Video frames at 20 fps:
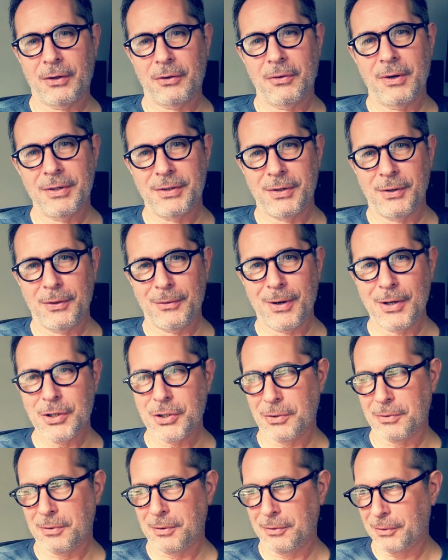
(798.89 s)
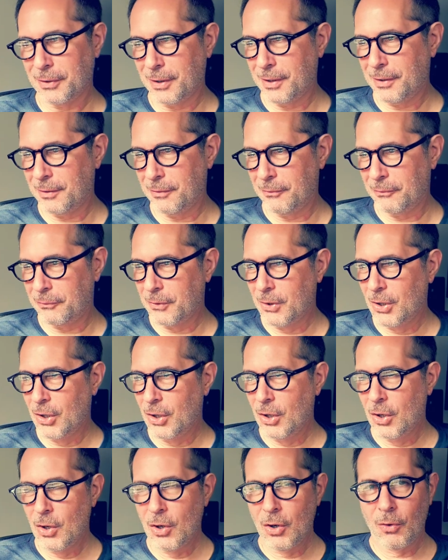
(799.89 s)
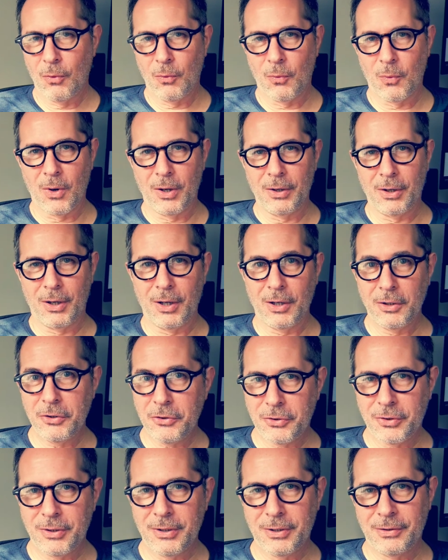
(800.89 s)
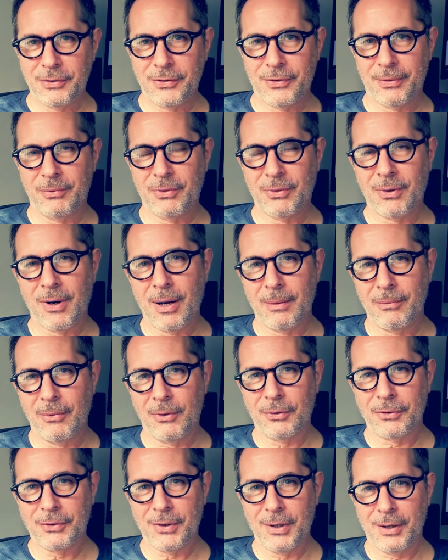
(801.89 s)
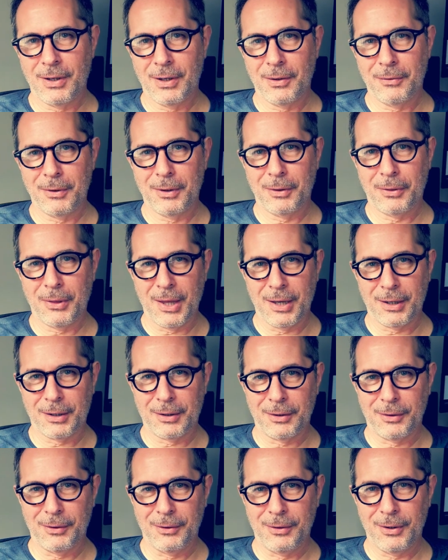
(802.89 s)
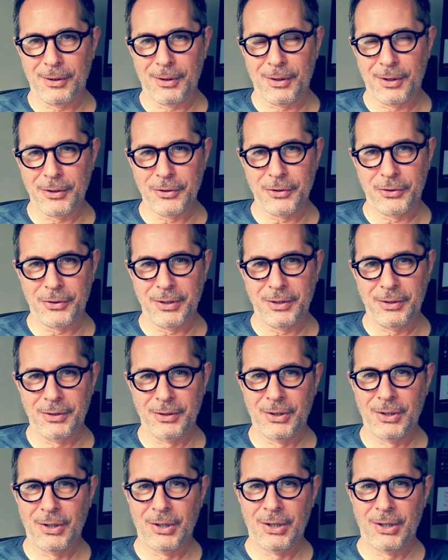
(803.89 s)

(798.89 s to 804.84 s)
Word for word: crazy threshold of 100 subscribers, and I want to thank the 100,